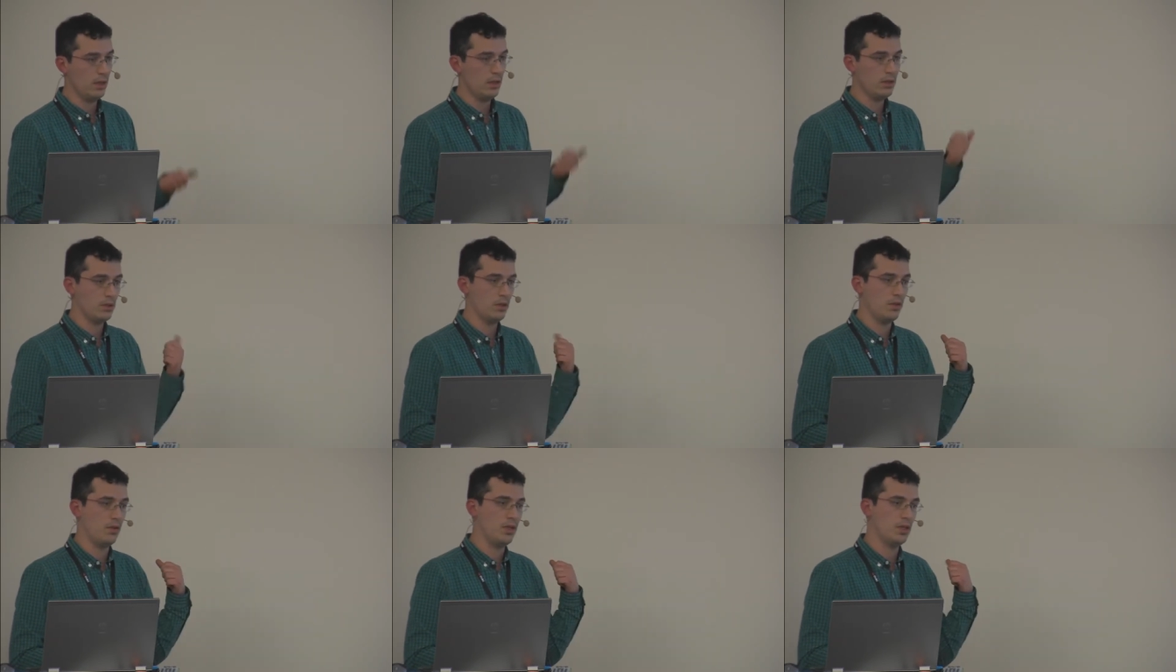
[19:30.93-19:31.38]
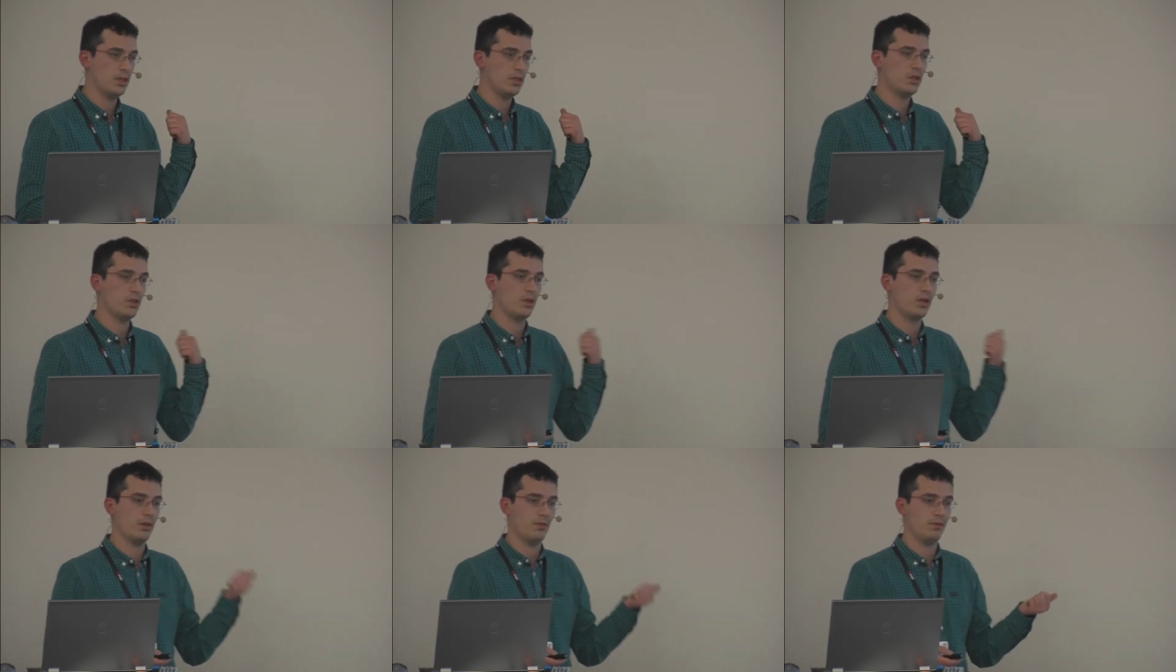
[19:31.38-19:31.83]
So
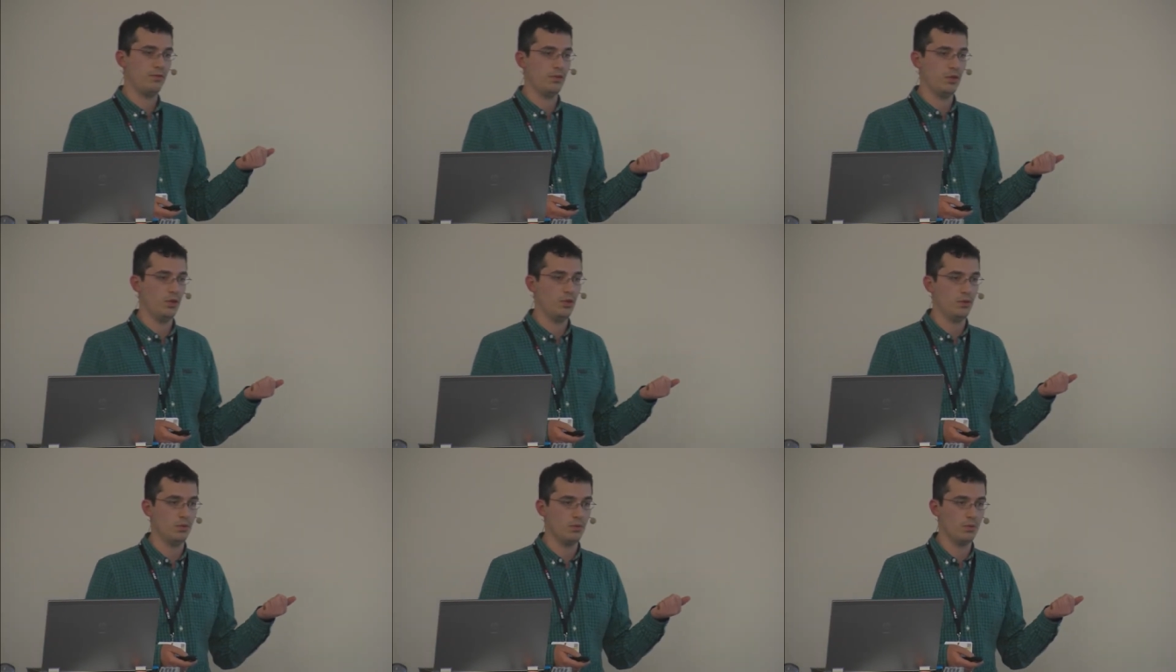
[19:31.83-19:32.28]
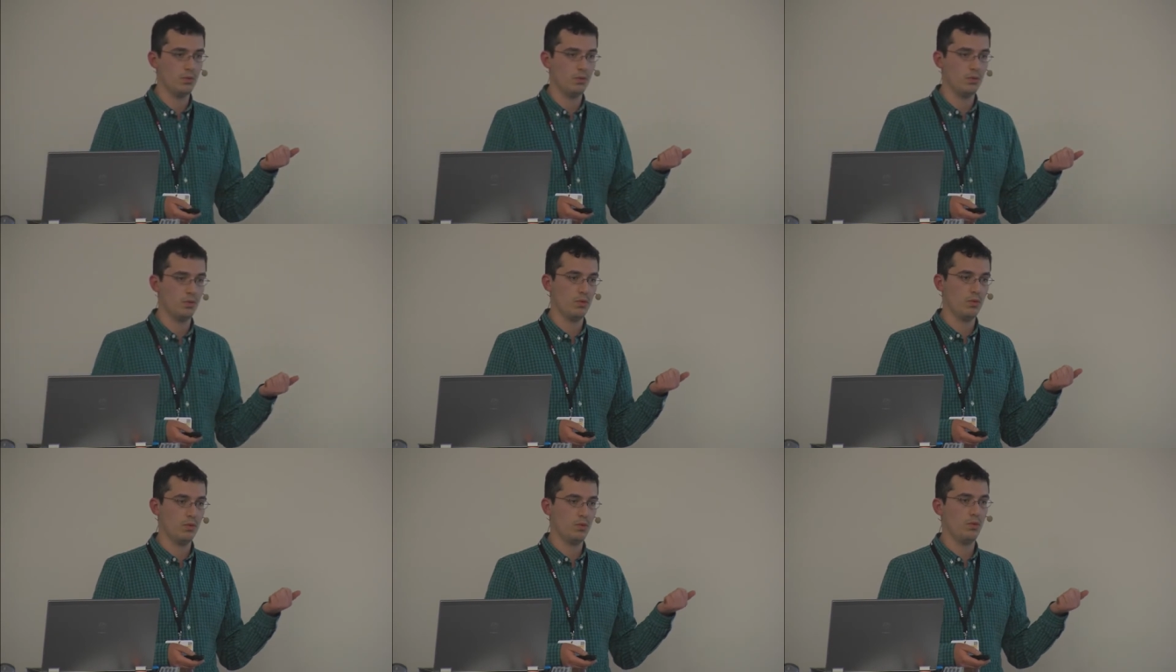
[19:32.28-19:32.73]
this took a few
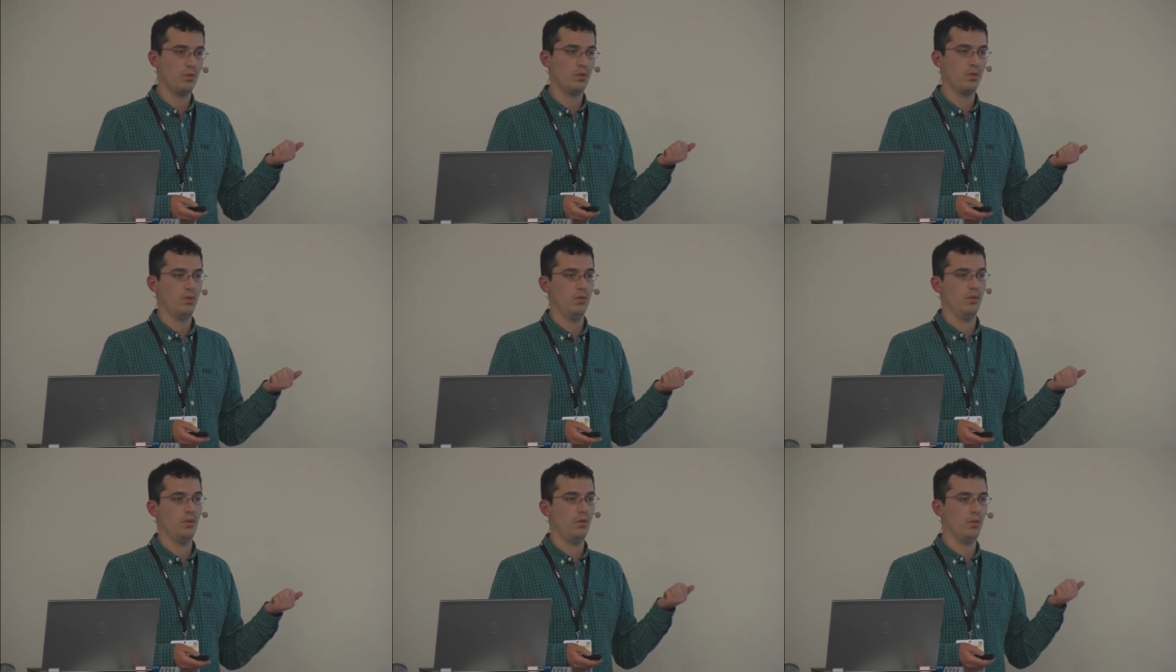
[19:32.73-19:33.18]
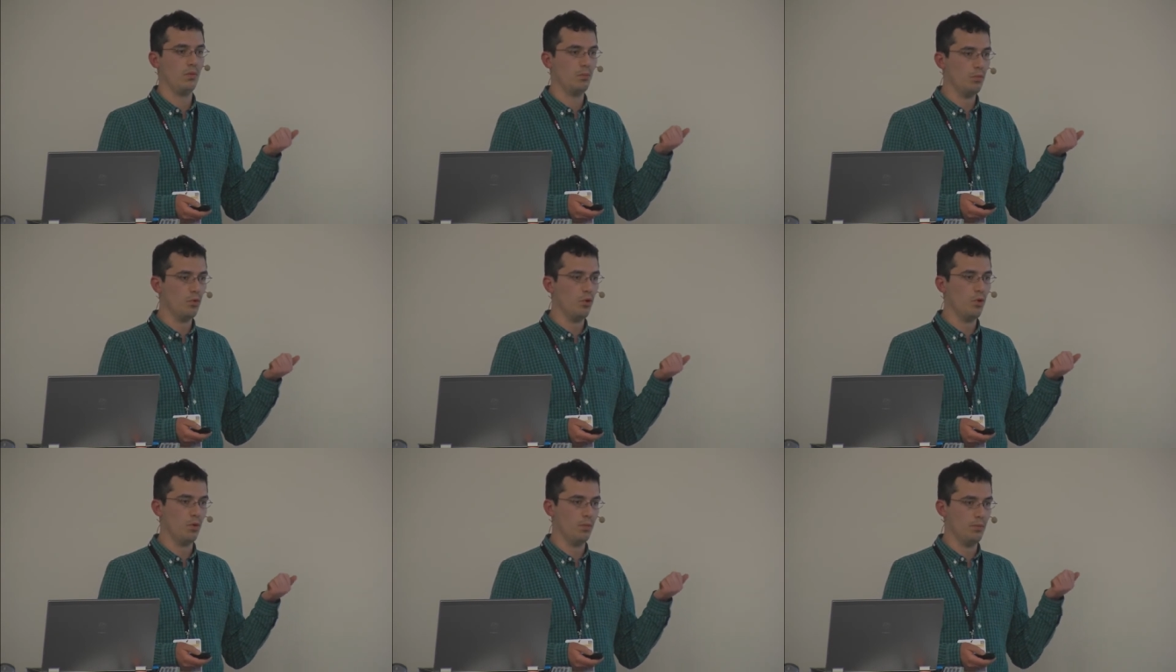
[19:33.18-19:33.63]

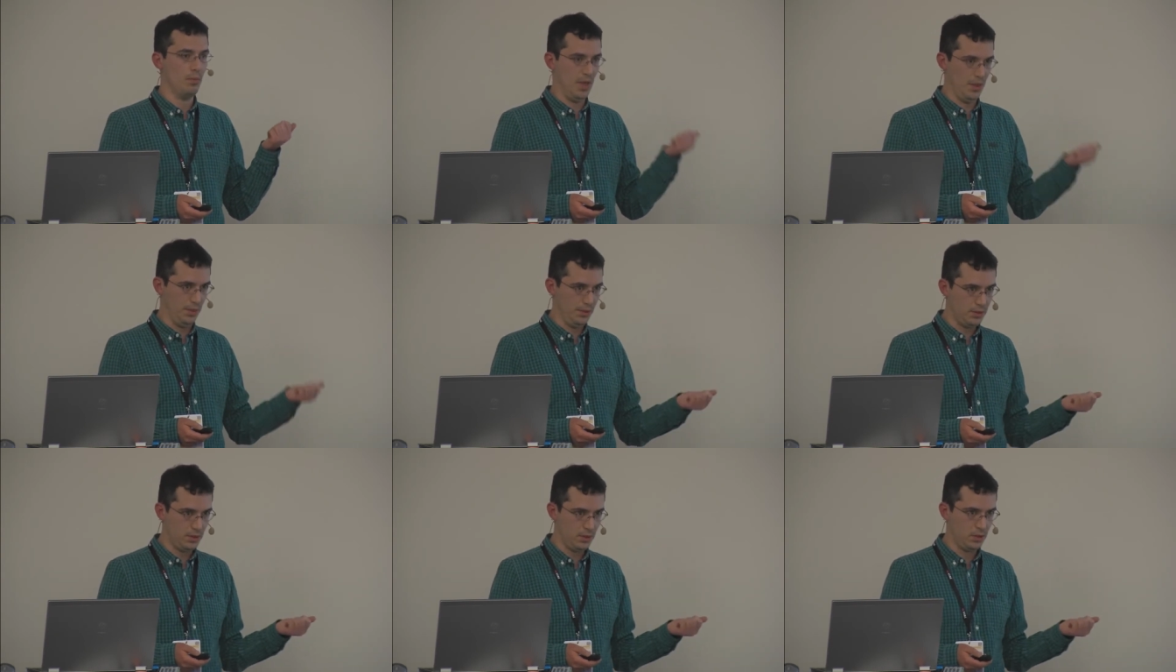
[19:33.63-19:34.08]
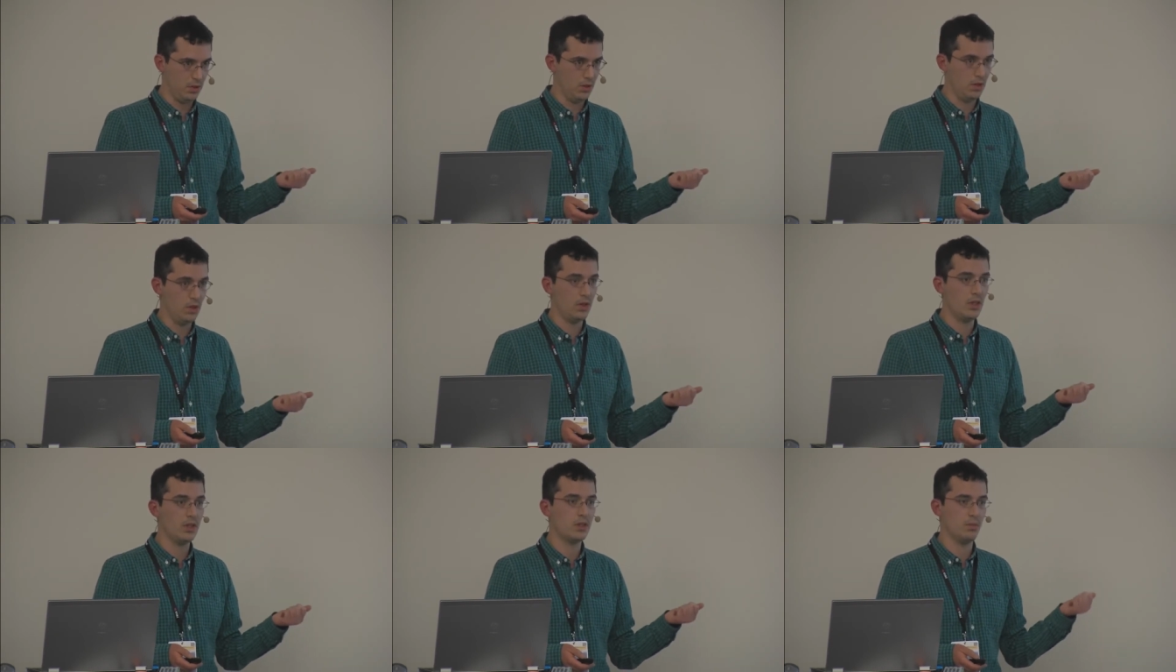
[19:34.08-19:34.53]
more months.
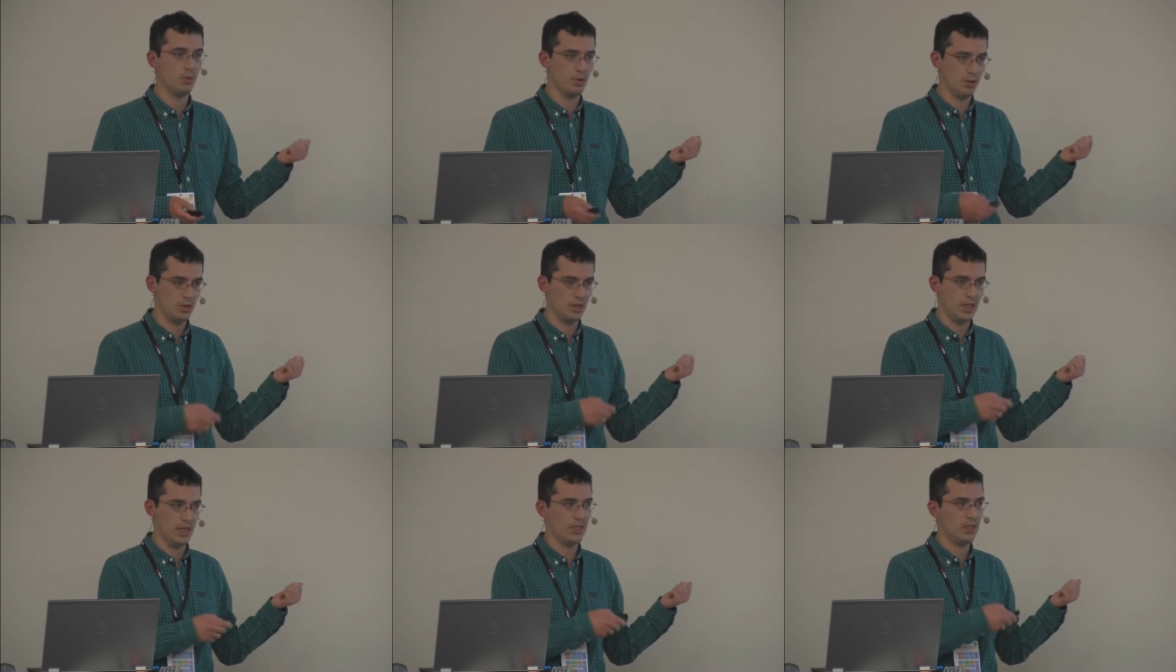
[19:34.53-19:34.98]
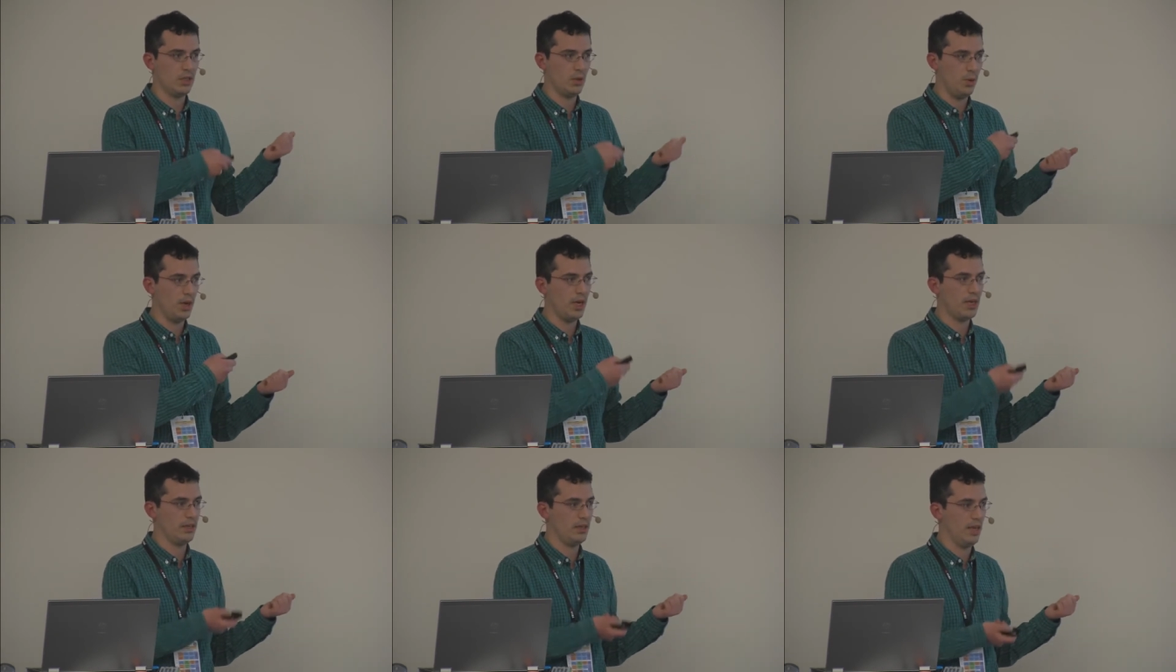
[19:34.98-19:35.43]
This wasn't as
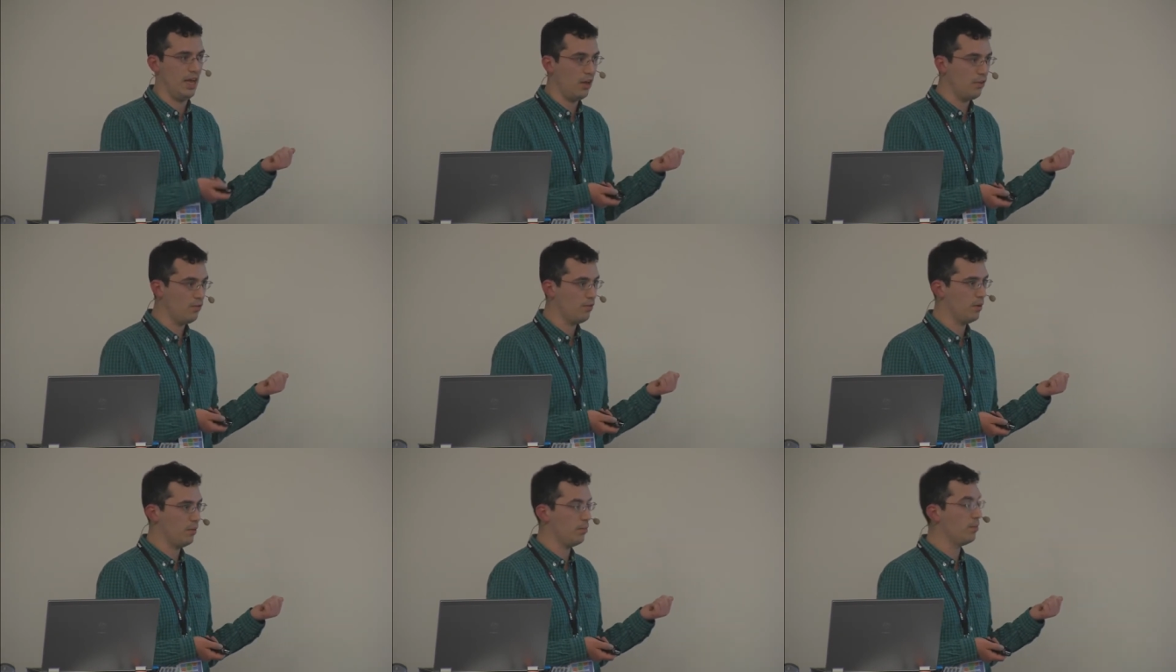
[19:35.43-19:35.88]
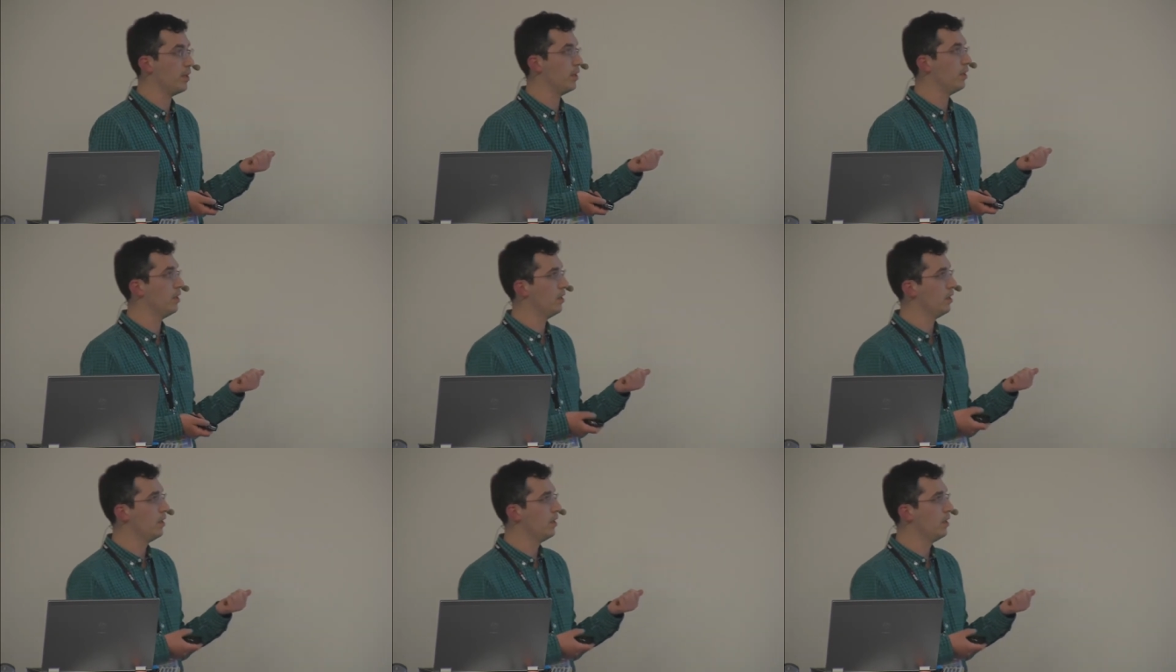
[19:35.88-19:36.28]
quick as the alpha, but